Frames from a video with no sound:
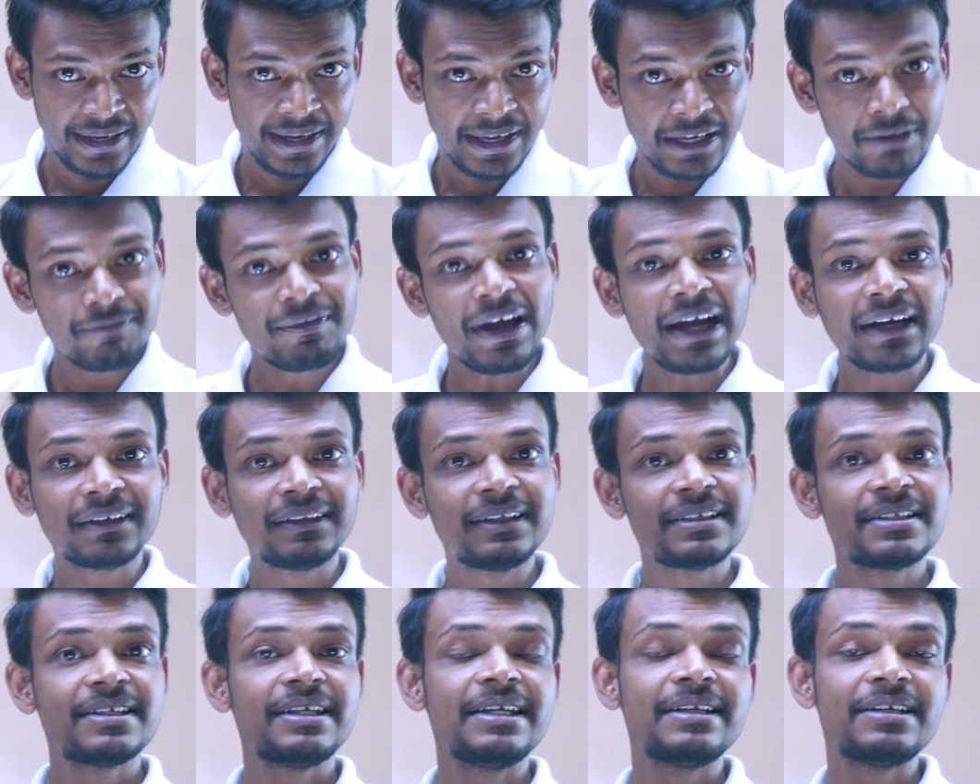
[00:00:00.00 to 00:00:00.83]
In fact,
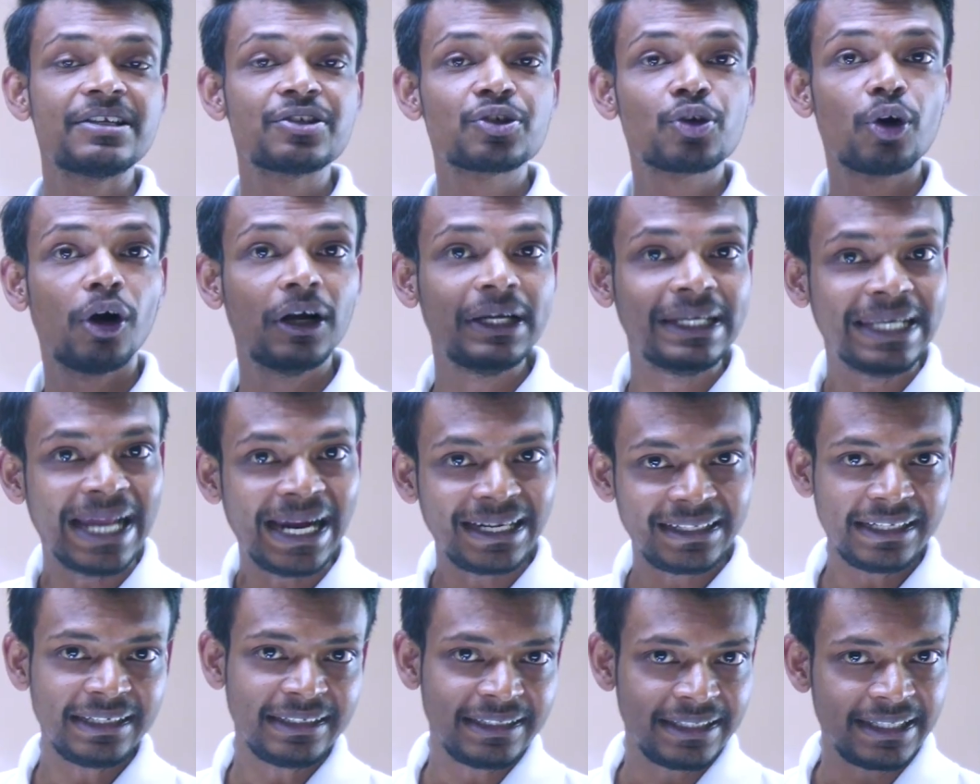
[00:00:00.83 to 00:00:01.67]
this heat is called
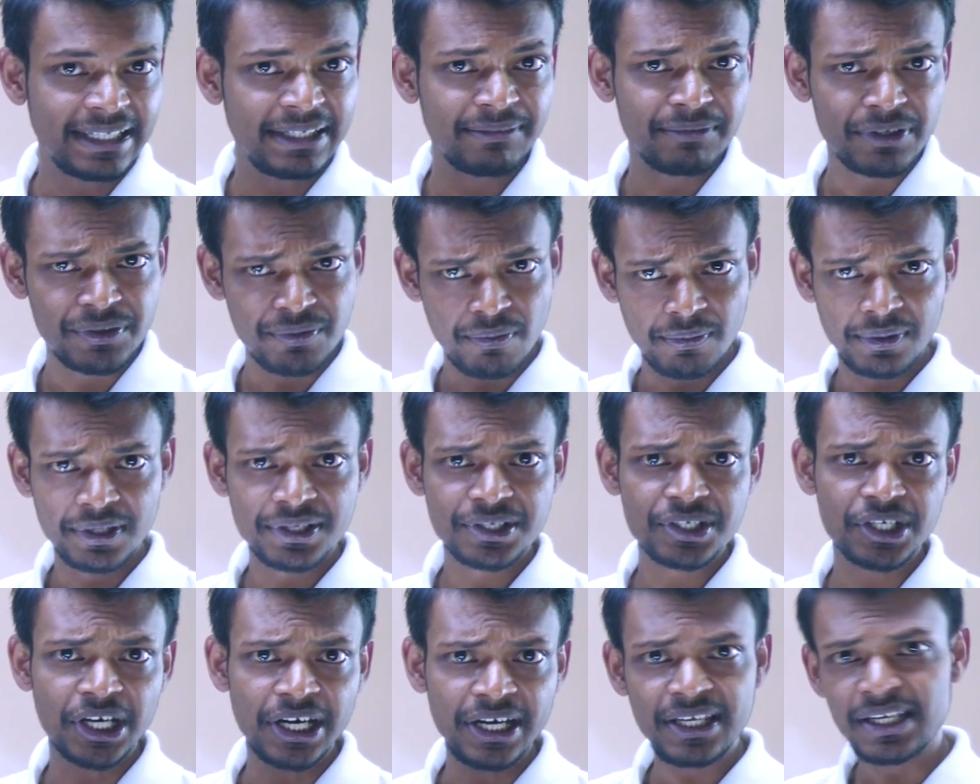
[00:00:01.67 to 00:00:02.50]
latent heat, which we will
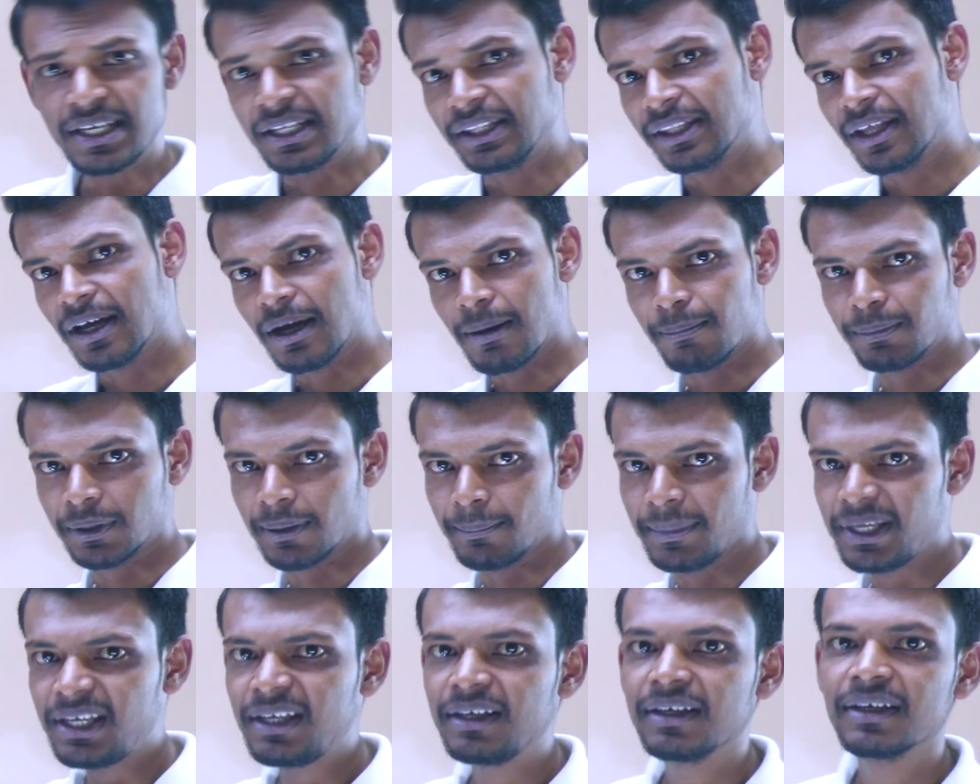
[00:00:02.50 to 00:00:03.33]
study in the
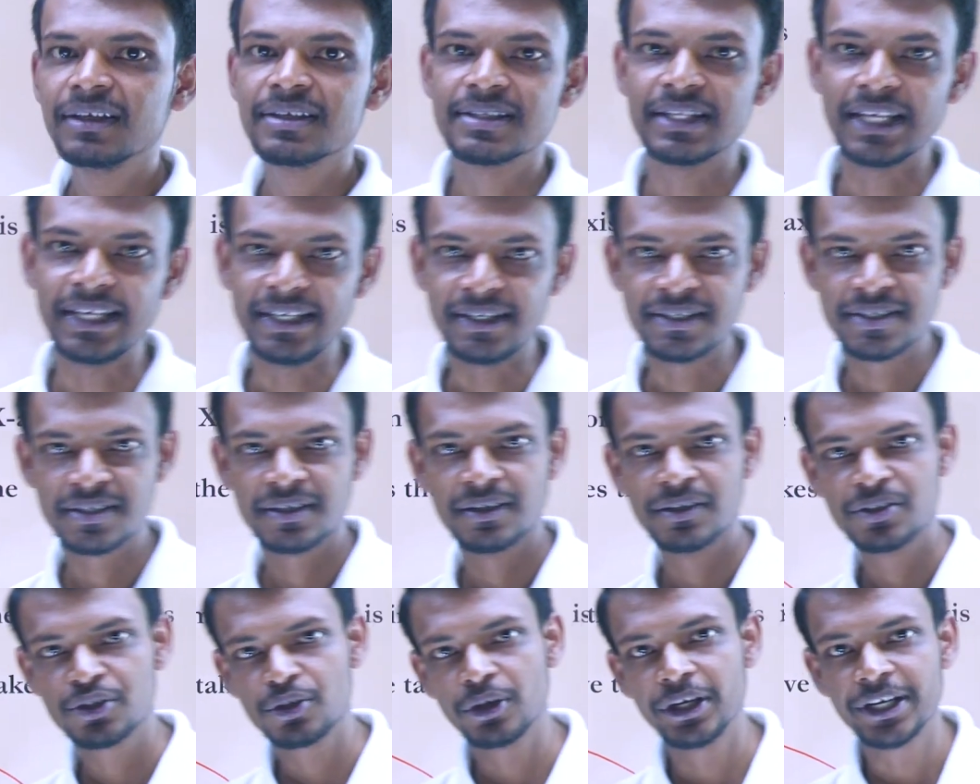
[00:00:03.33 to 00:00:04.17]
upcoming slides.
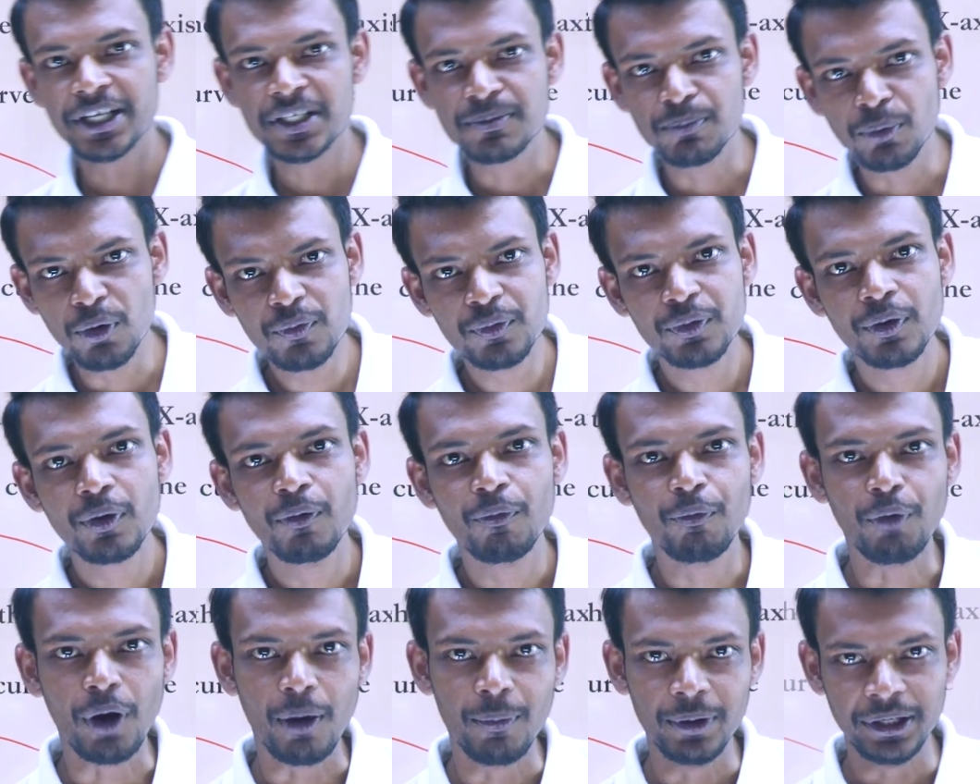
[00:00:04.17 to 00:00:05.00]
So let us move
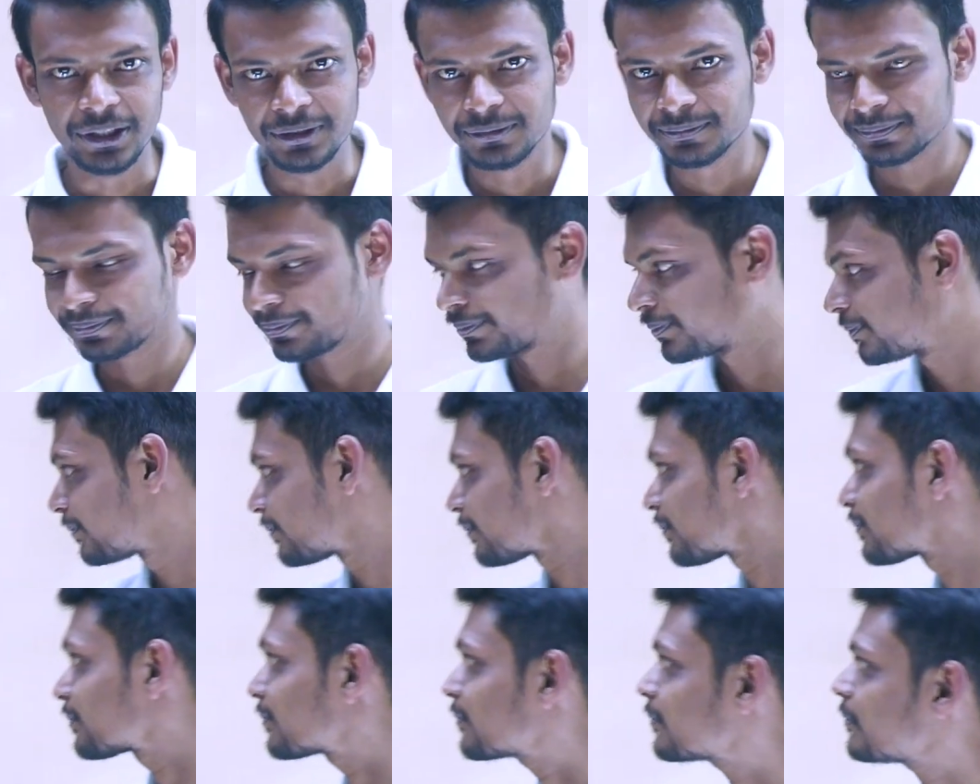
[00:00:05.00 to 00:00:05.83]
forward.
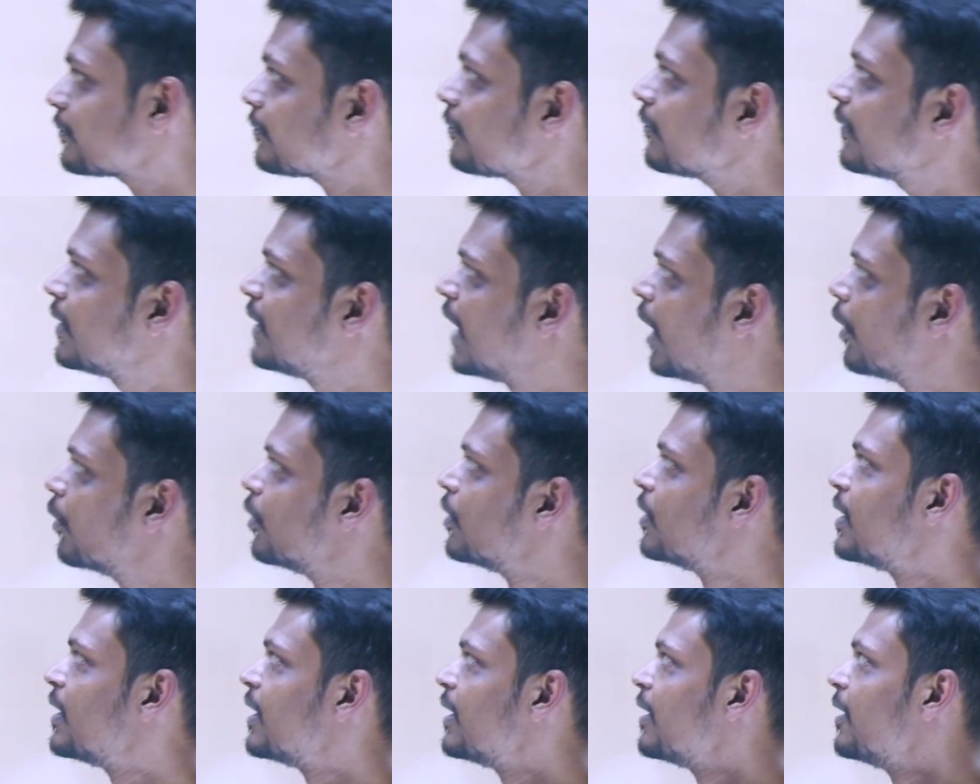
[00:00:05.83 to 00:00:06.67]
Now,
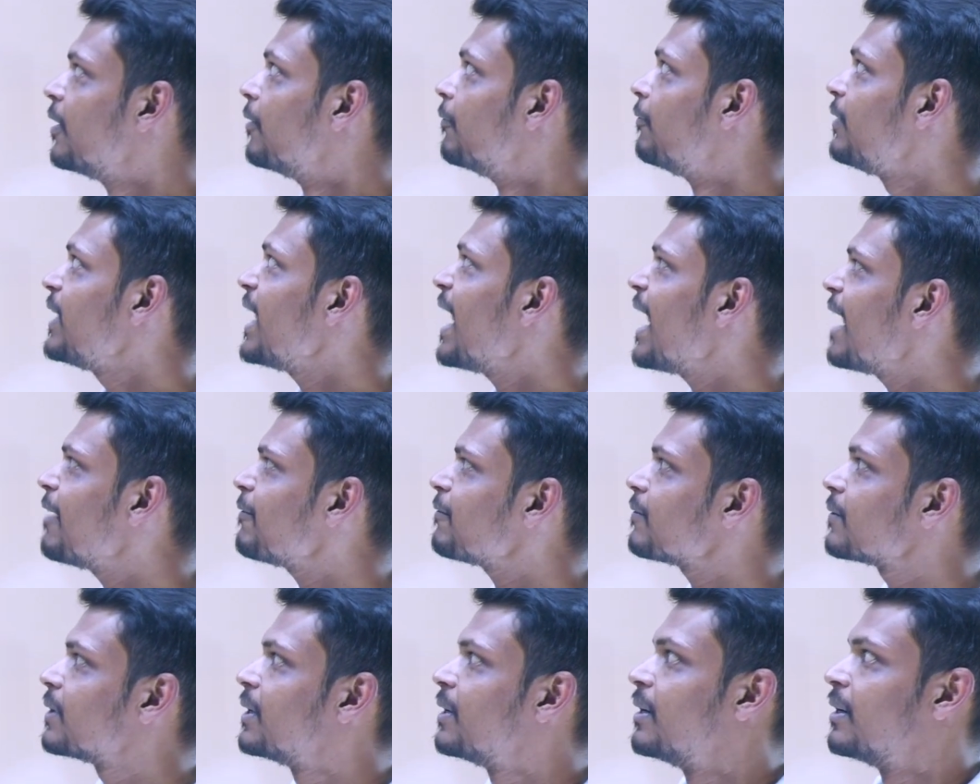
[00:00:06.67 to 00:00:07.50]
we
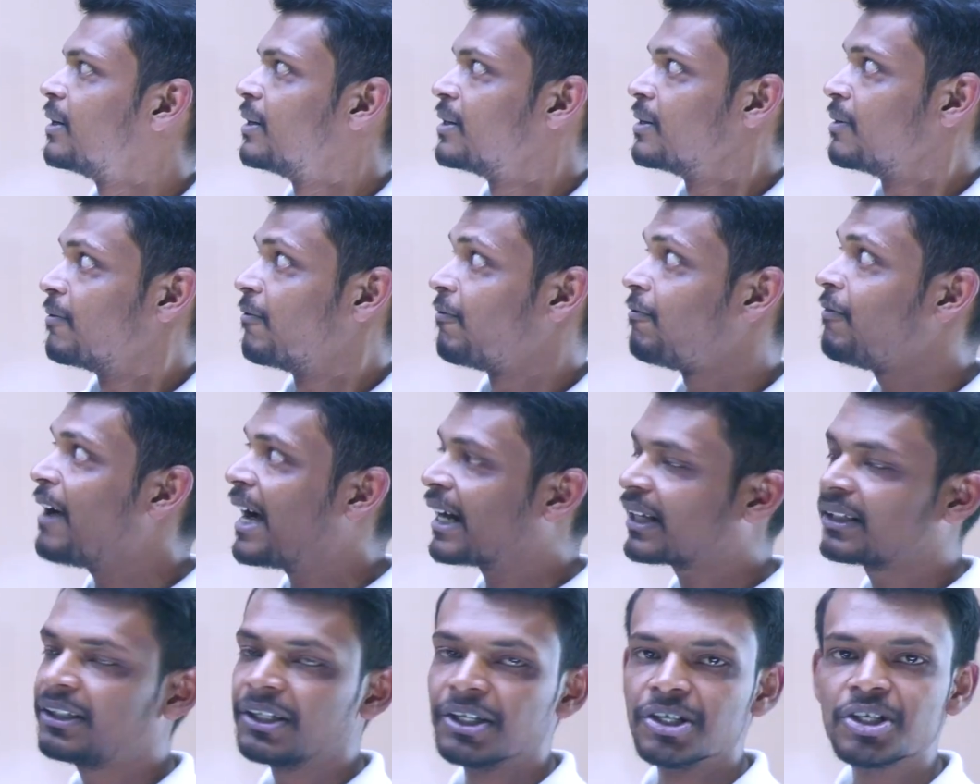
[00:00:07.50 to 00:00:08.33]
have
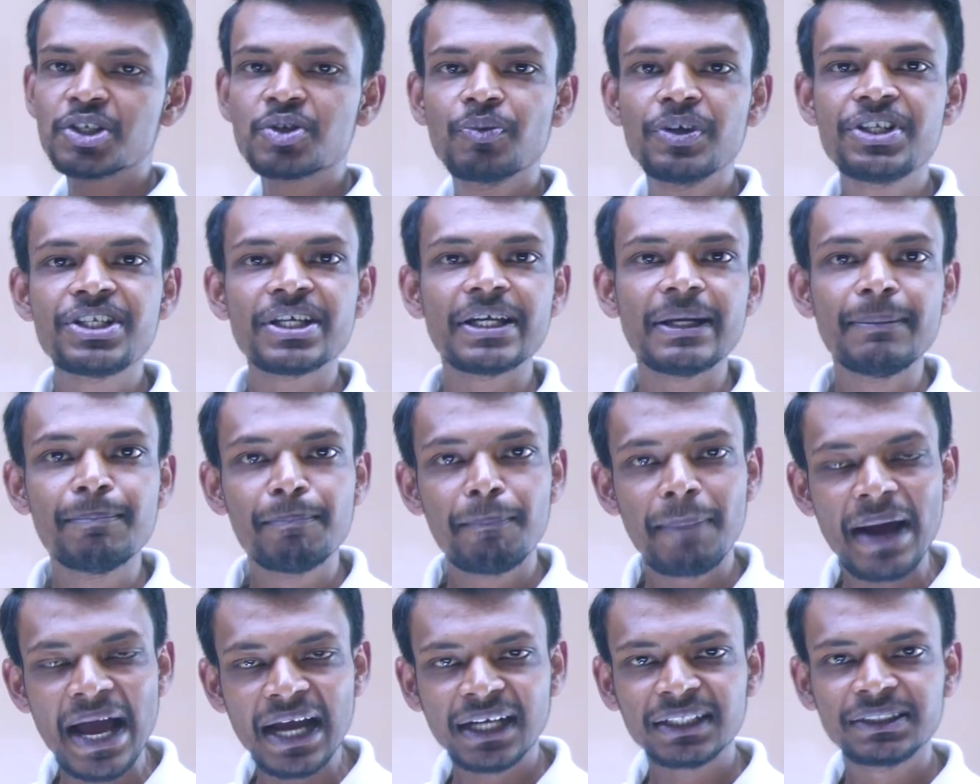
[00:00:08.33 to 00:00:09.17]
factors which
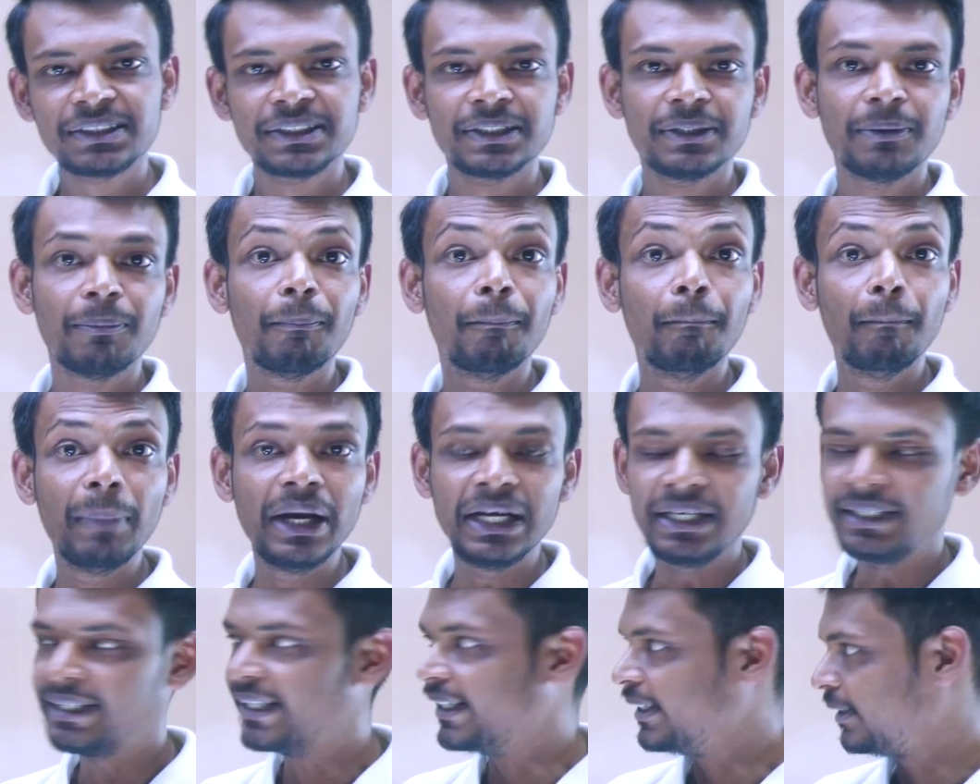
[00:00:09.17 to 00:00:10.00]
impact
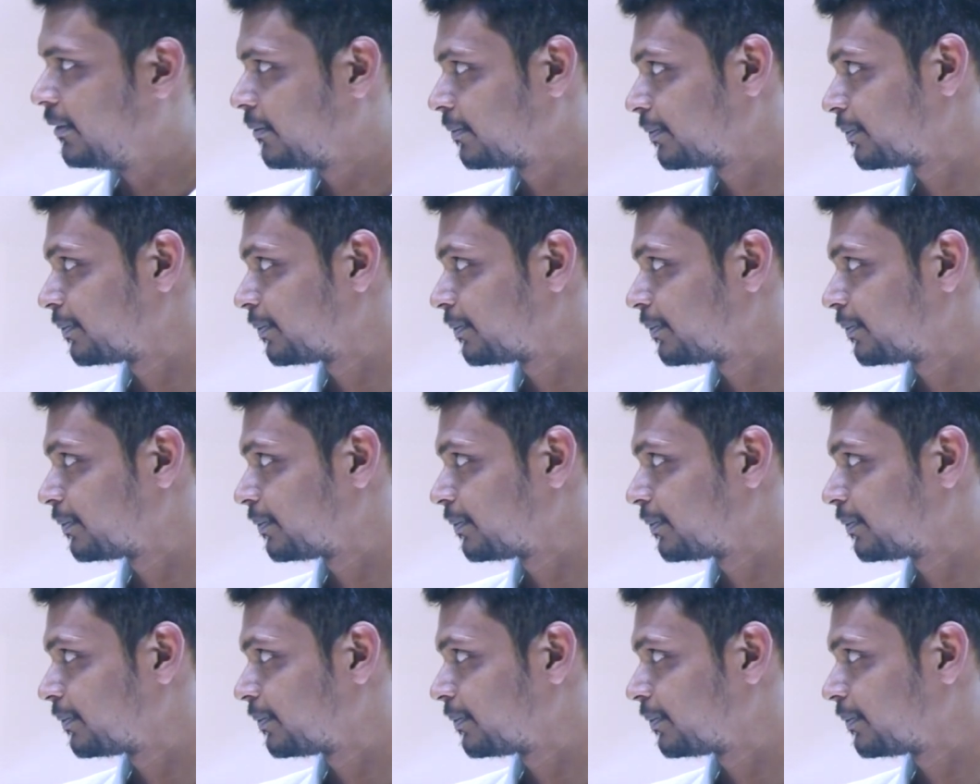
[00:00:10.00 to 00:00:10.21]
melting.